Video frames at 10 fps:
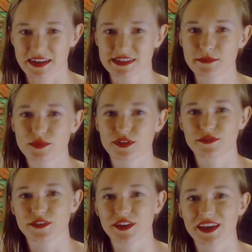important
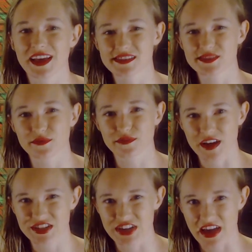for you to get some
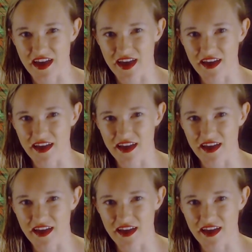fresh air